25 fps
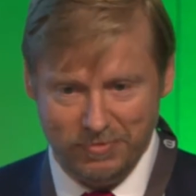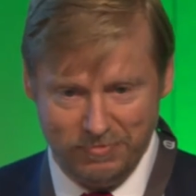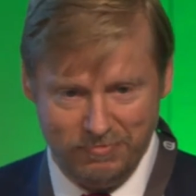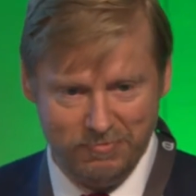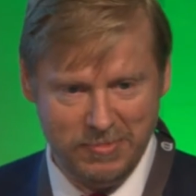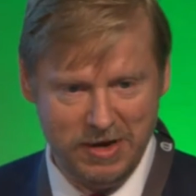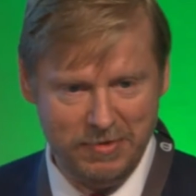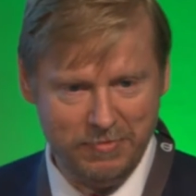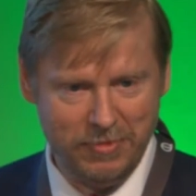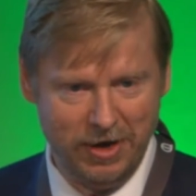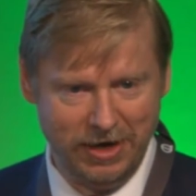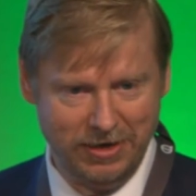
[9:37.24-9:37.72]

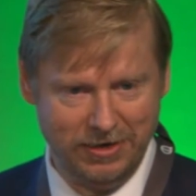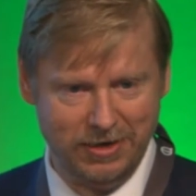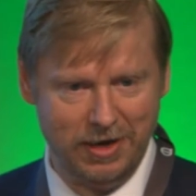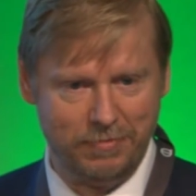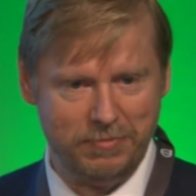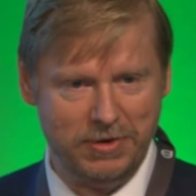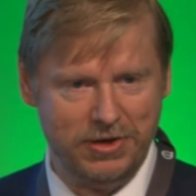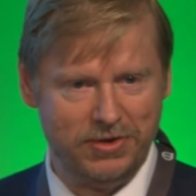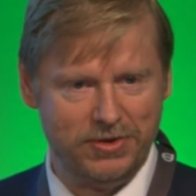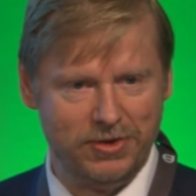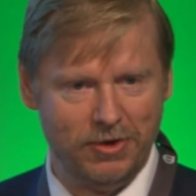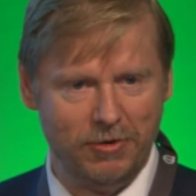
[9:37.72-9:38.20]
We might not
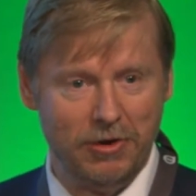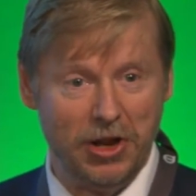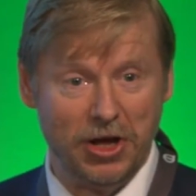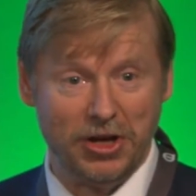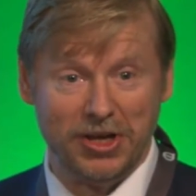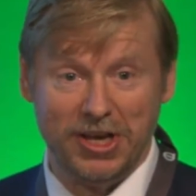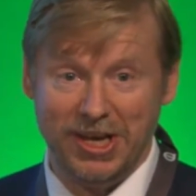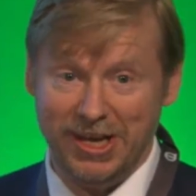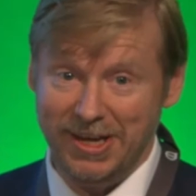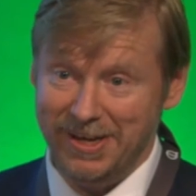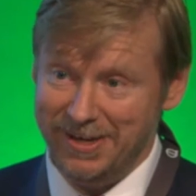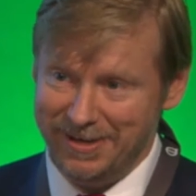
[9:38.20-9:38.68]
be so
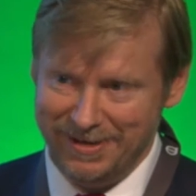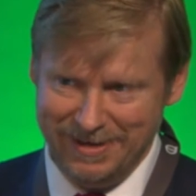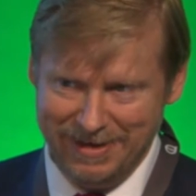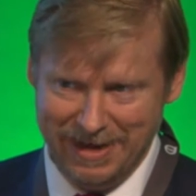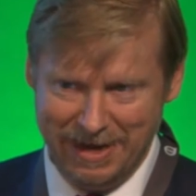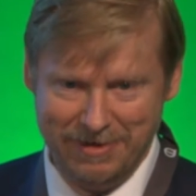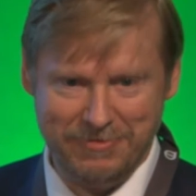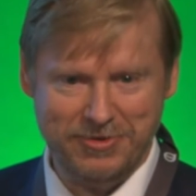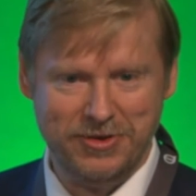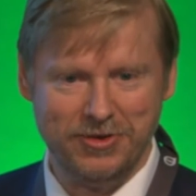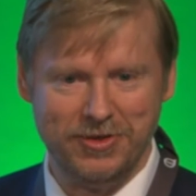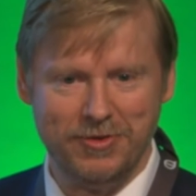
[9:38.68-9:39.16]
lucky,
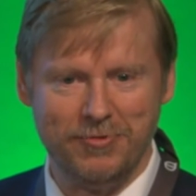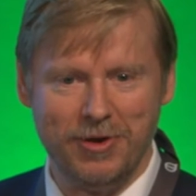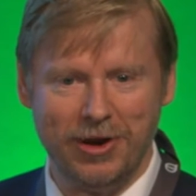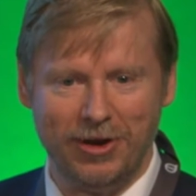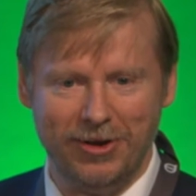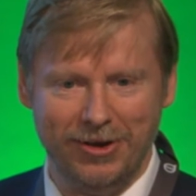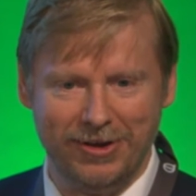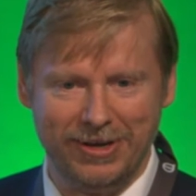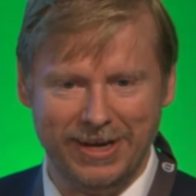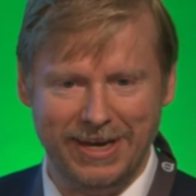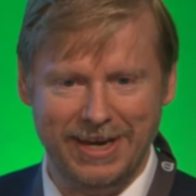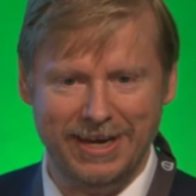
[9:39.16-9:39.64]
I'm using the word
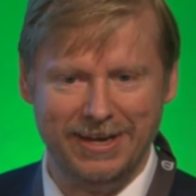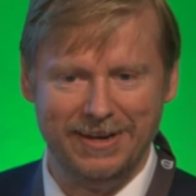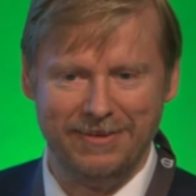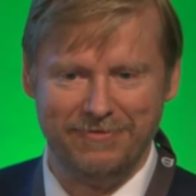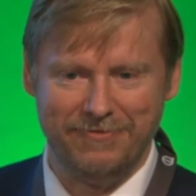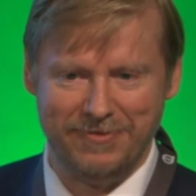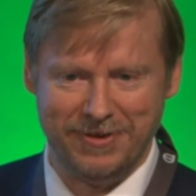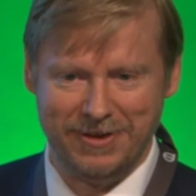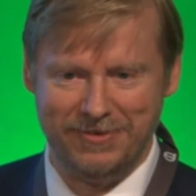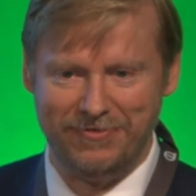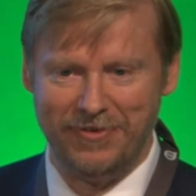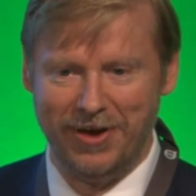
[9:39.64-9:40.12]
lucky and
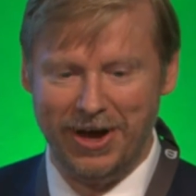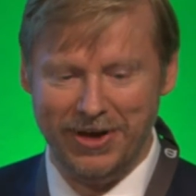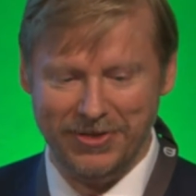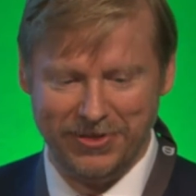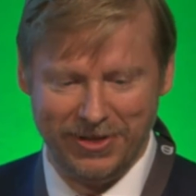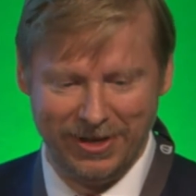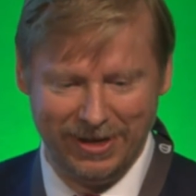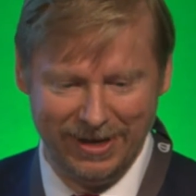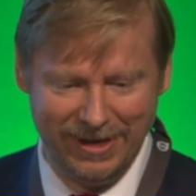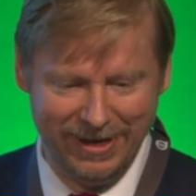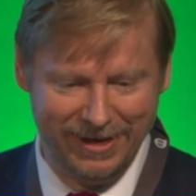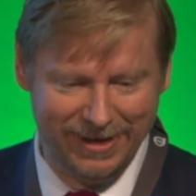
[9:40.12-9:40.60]

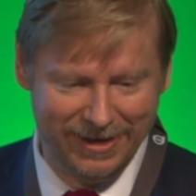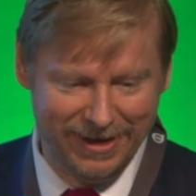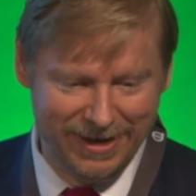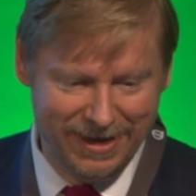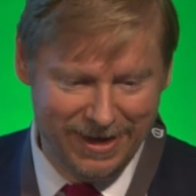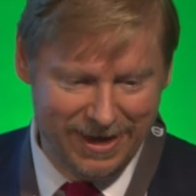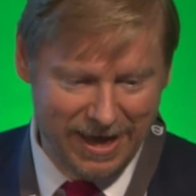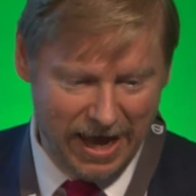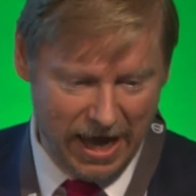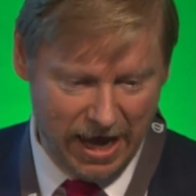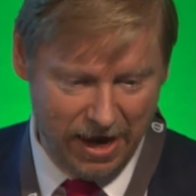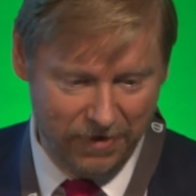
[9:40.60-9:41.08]
advisedly,
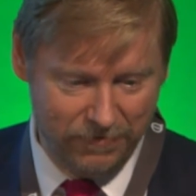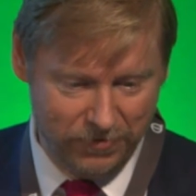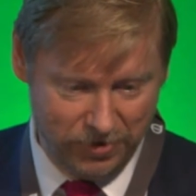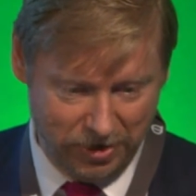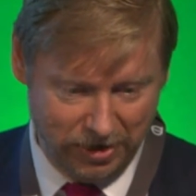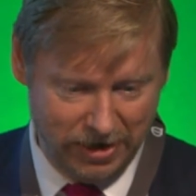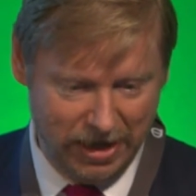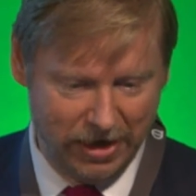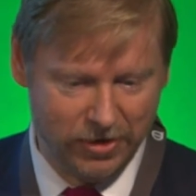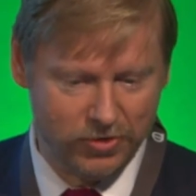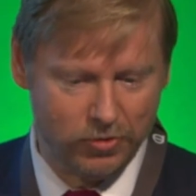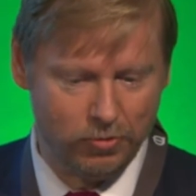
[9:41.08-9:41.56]
for the
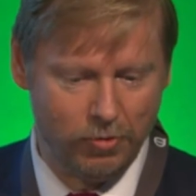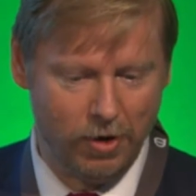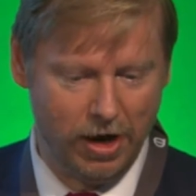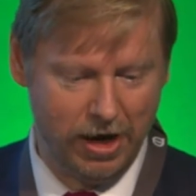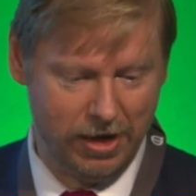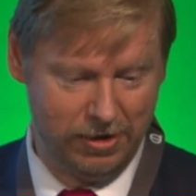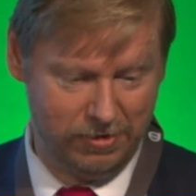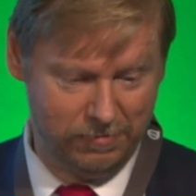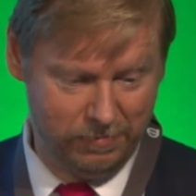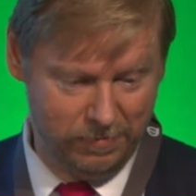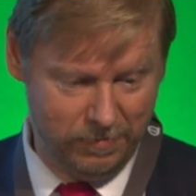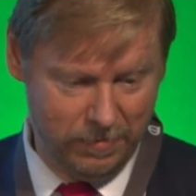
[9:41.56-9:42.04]
next
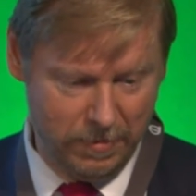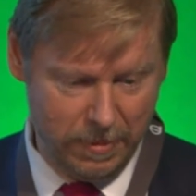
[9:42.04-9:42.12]
while.